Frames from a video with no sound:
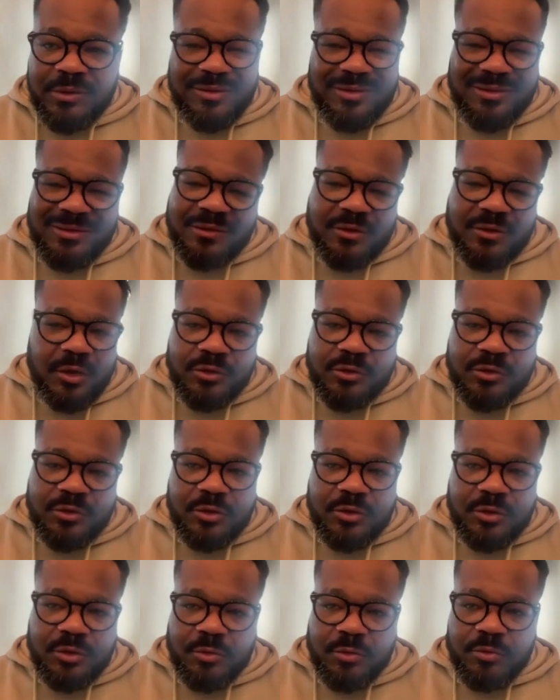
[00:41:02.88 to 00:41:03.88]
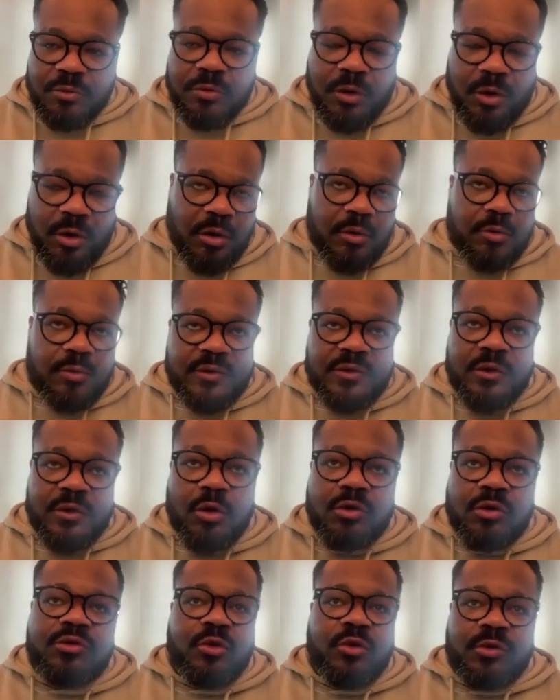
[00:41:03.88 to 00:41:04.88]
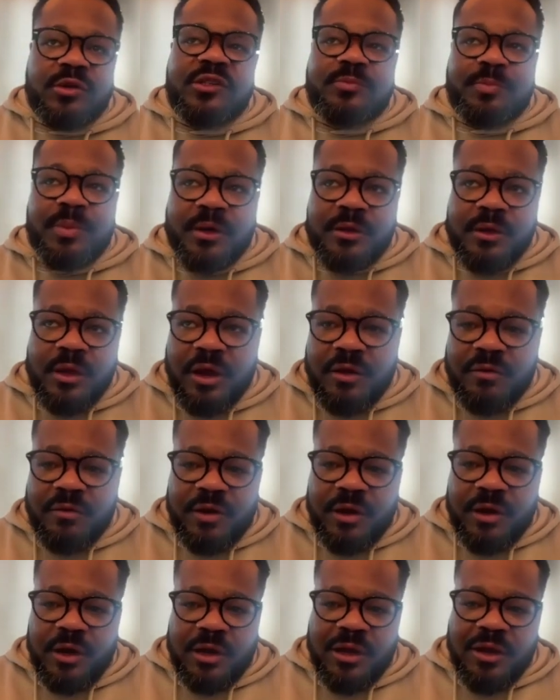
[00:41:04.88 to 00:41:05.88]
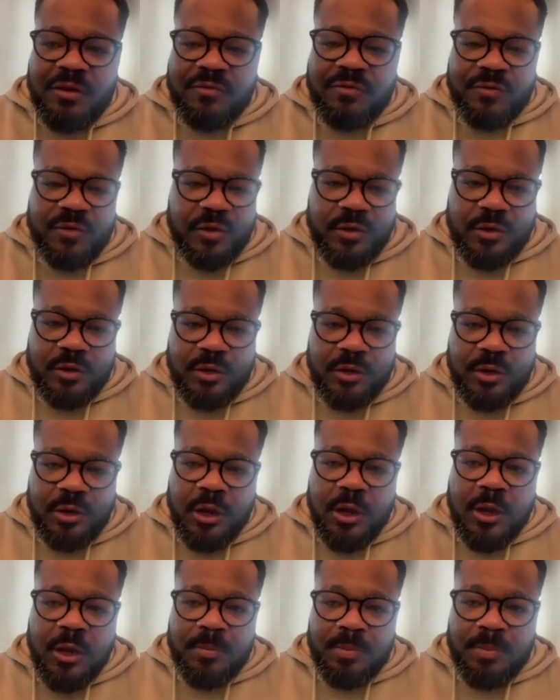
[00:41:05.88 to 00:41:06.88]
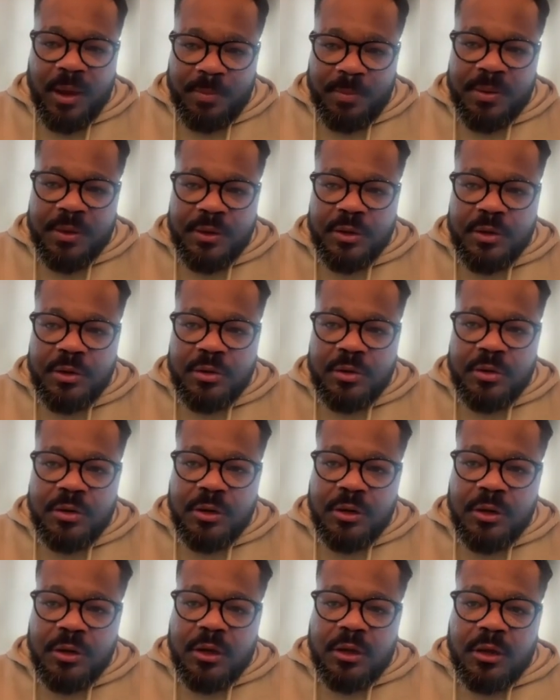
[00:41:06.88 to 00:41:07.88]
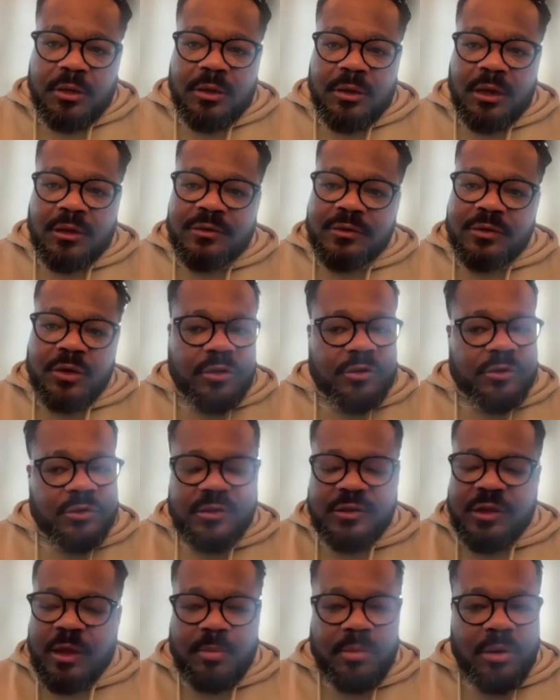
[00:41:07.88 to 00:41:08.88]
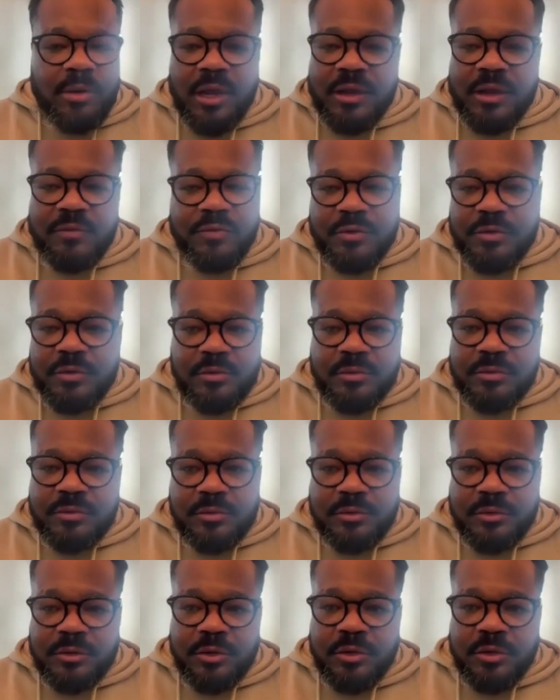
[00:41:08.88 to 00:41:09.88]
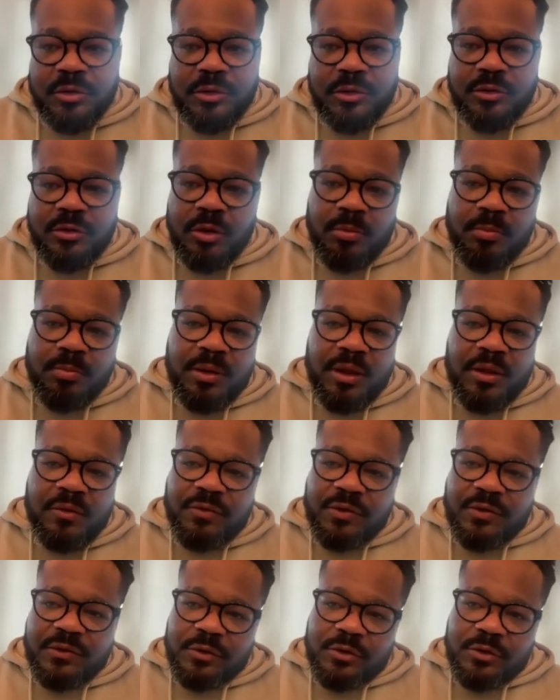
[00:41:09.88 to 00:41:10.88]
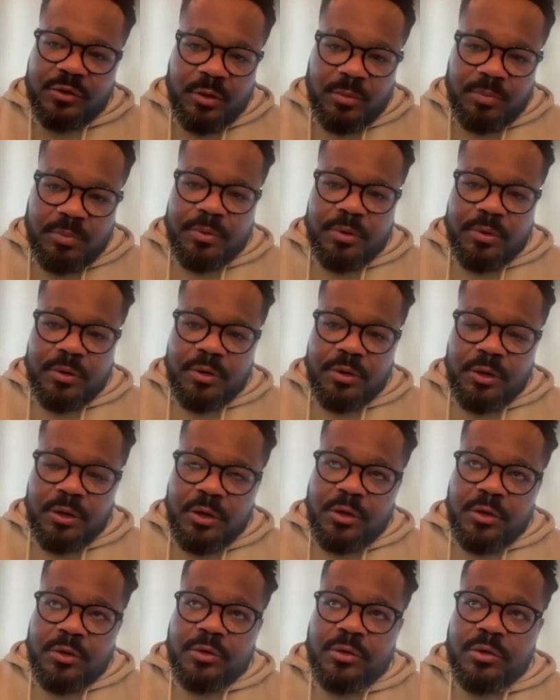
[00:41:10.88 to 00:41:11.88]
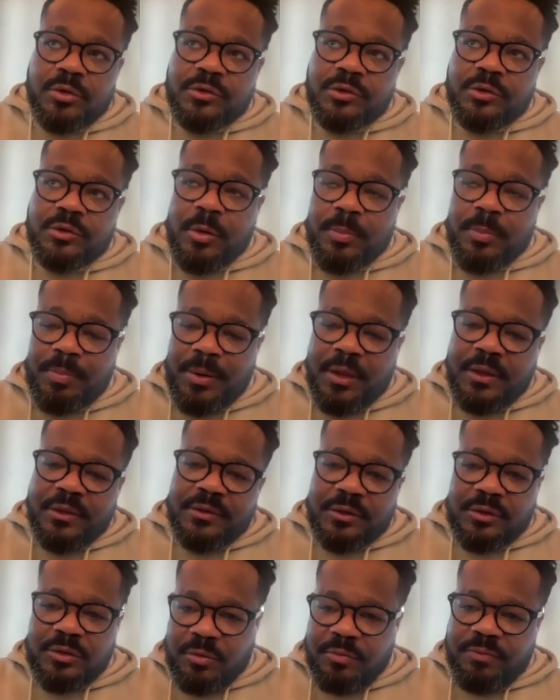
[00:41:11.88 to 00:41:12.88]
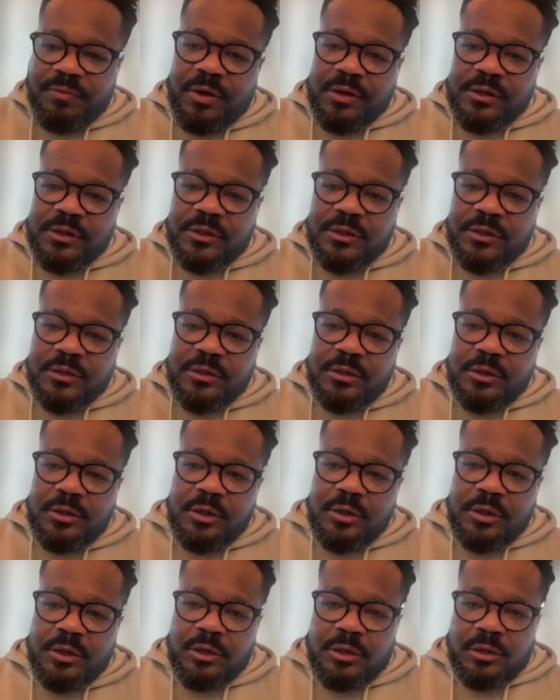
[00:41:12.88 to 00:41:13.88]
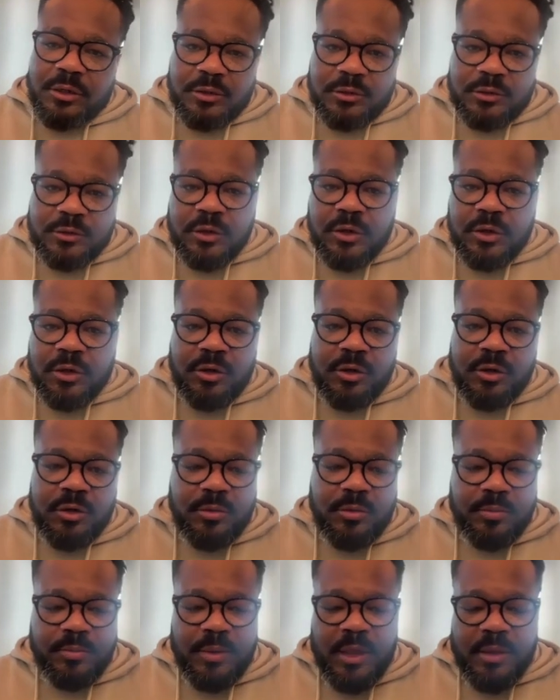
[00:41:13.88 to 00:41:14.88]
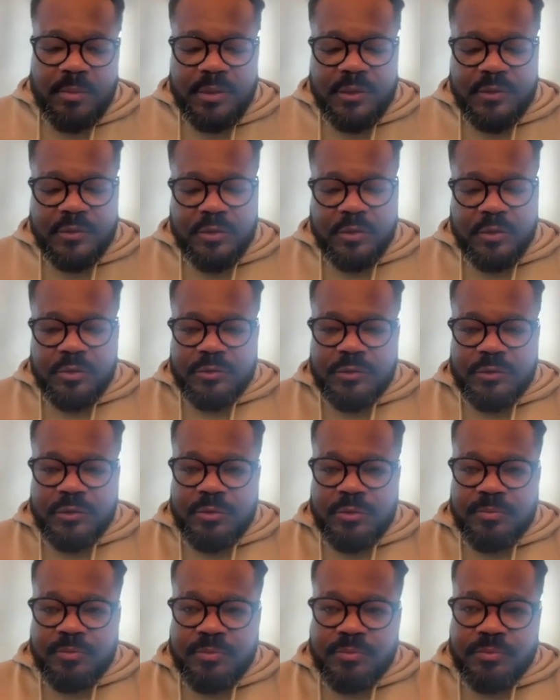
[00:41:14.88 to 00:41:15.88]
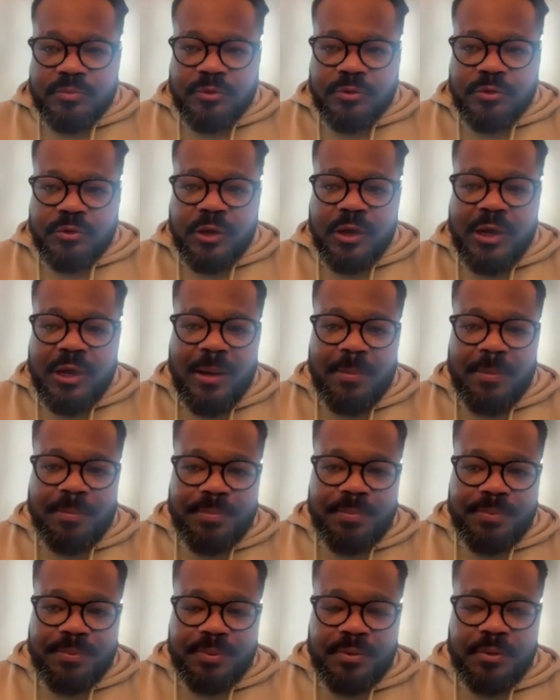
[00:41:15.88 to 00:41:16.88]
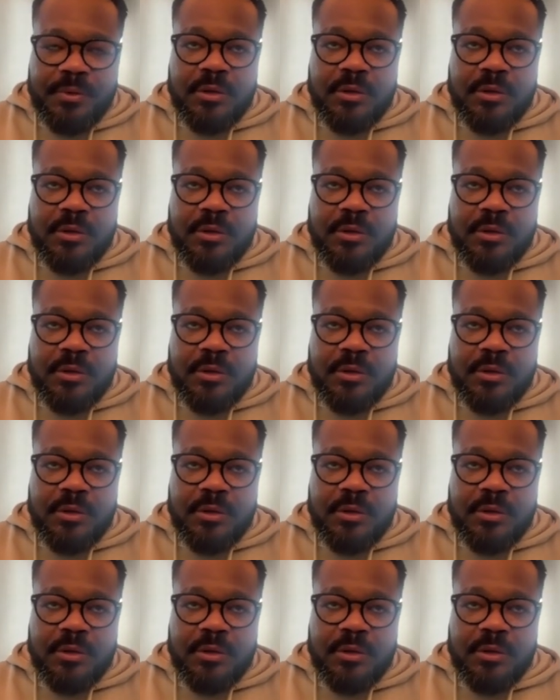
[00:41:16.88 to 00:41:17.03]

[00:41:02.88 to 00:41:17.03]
team. It's not the with all the respect I have for Perpignan. That's not the same level. You know, he don't play for the top. you know, the top place in top fourteen. So maybe the the, um, the gap